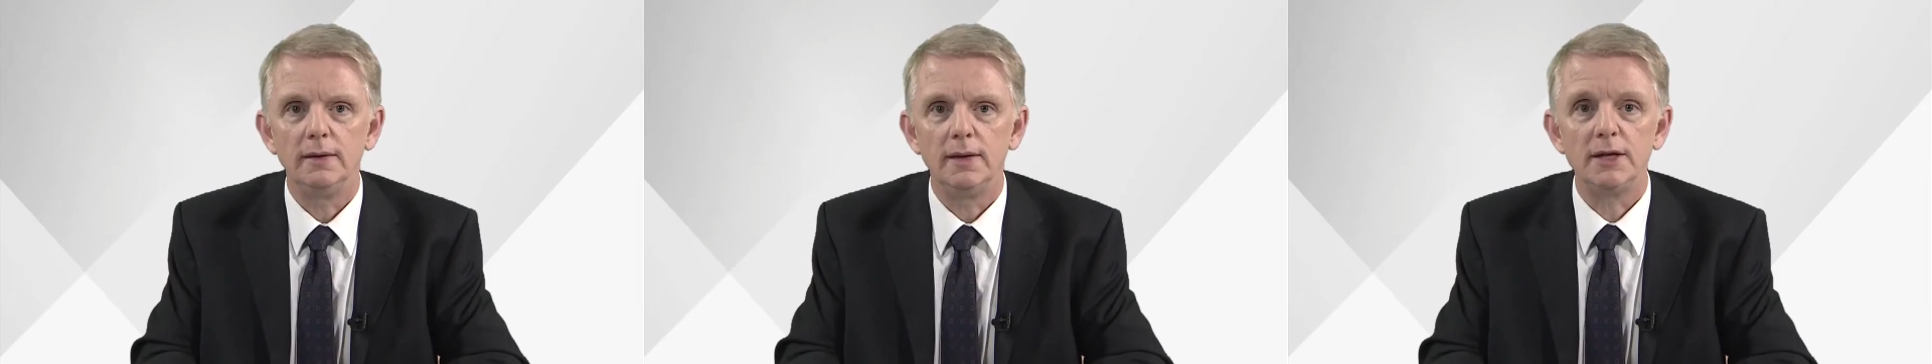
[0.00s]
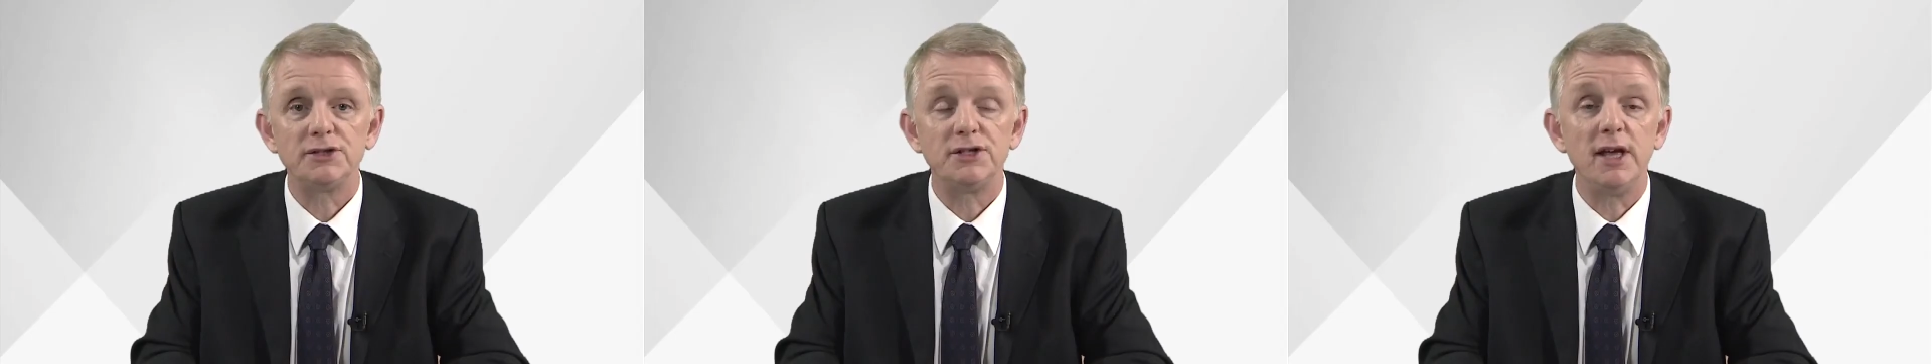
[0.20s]

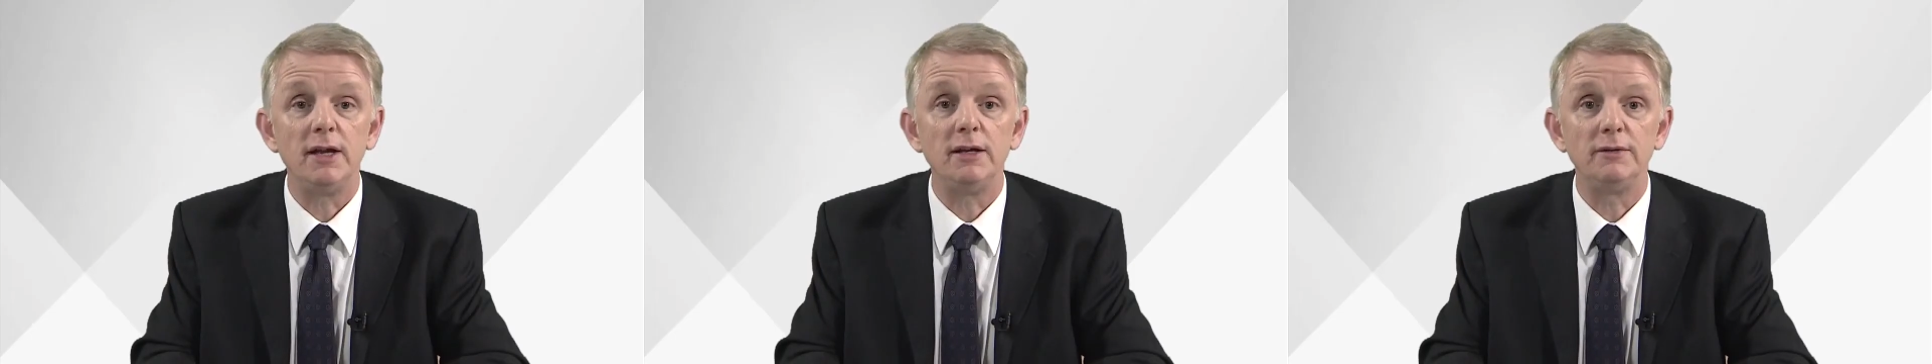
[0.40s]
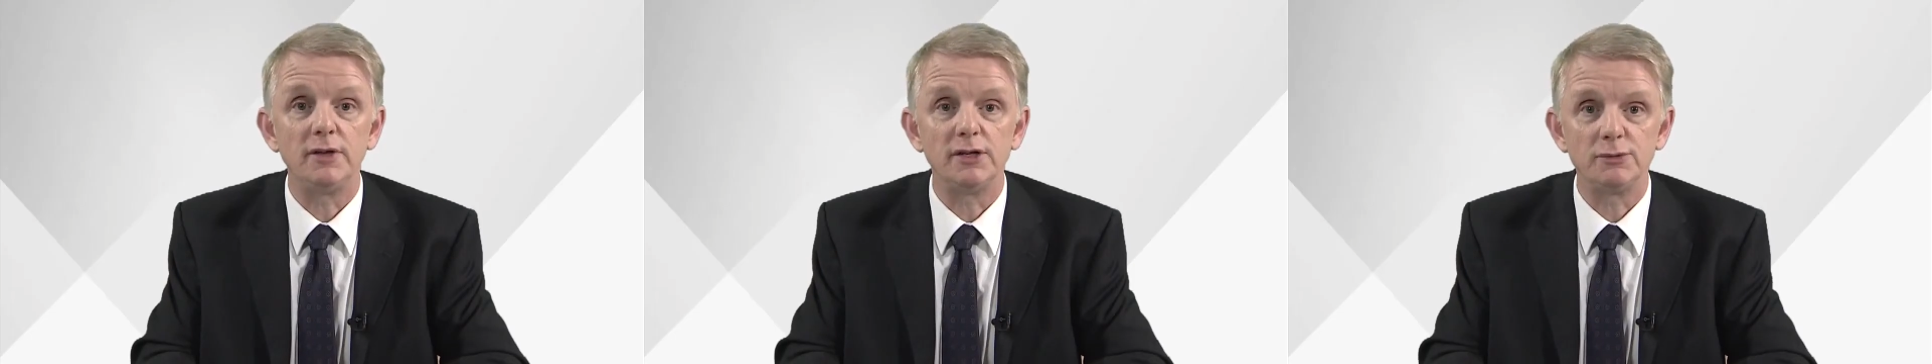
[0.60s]
That's the
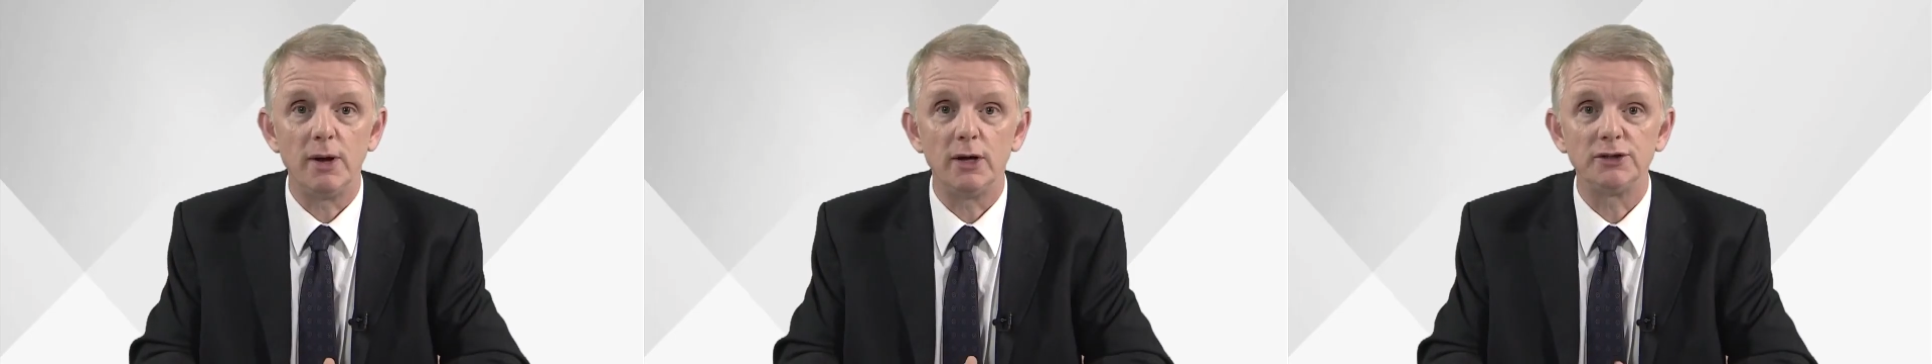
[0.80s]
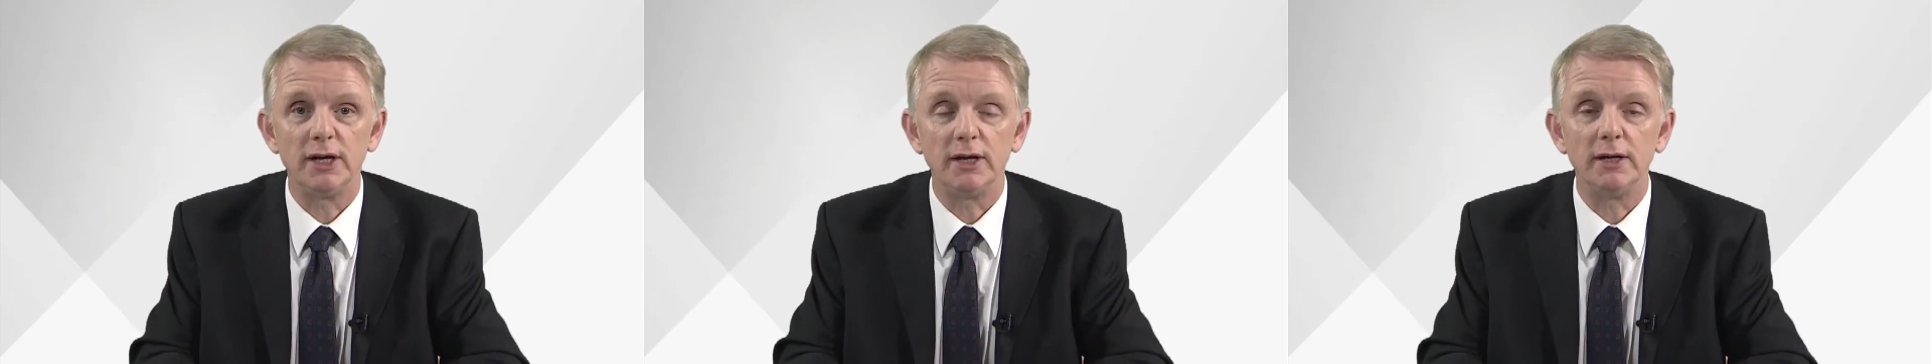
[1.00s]
end of this
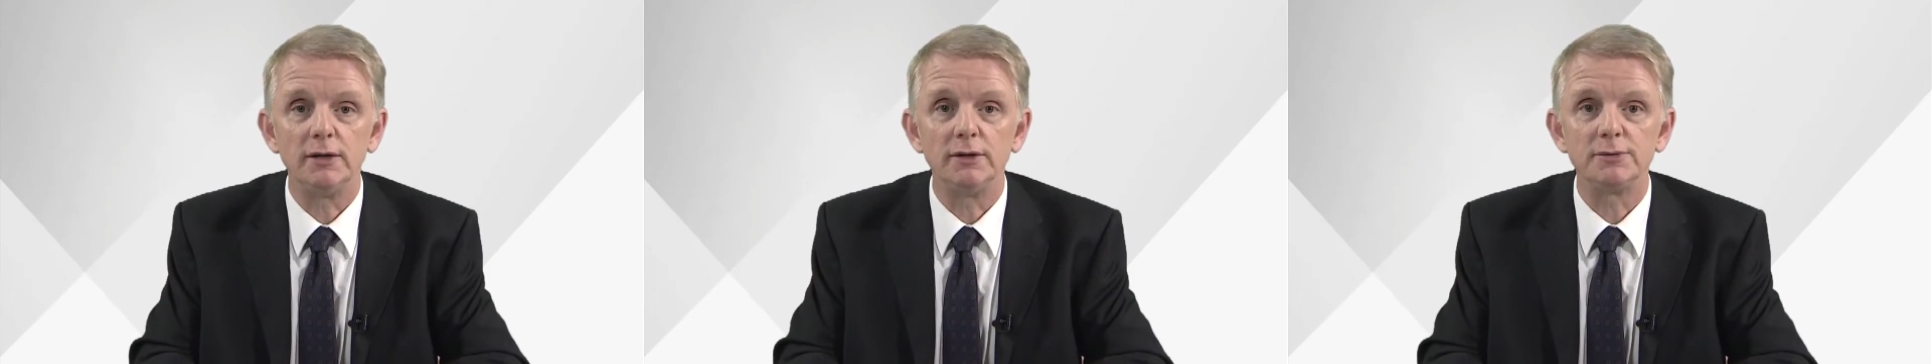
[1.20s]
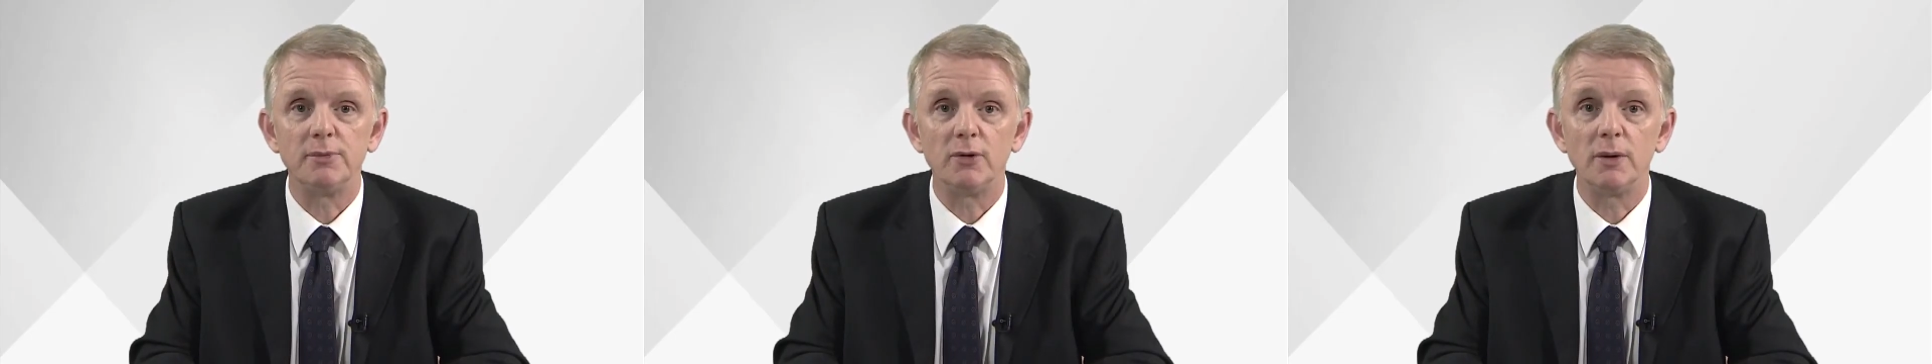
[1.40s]
Welch
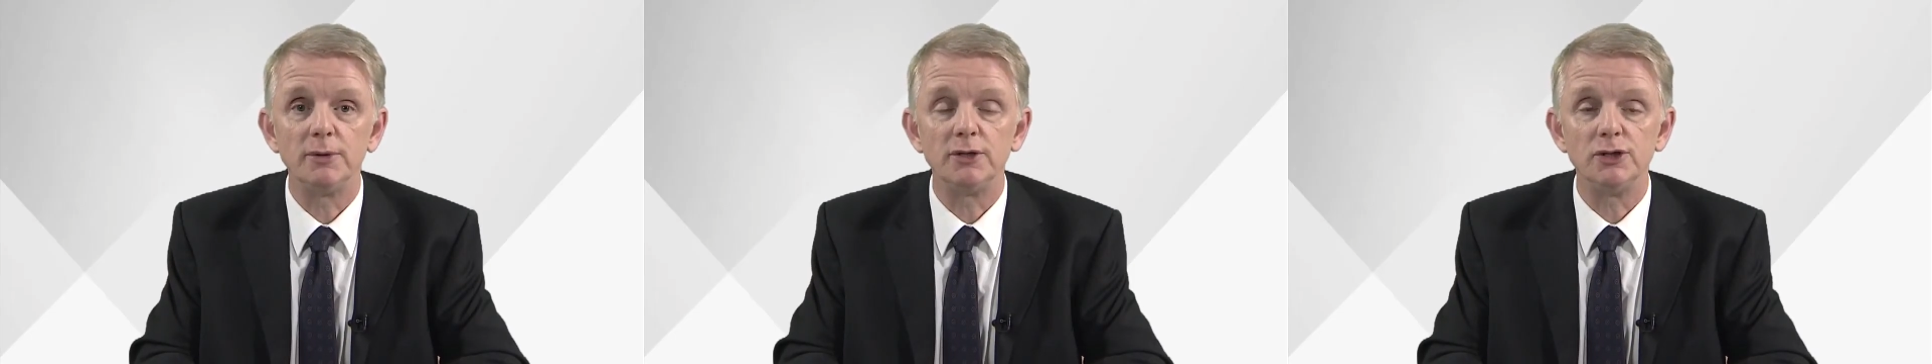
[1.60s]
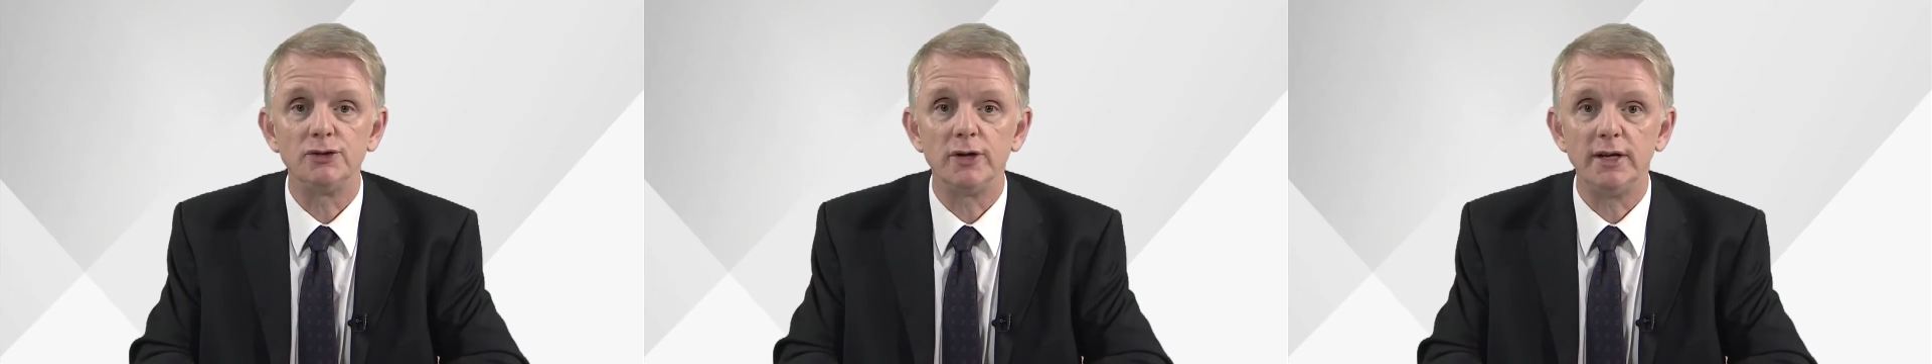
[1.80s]
Allyn spirometry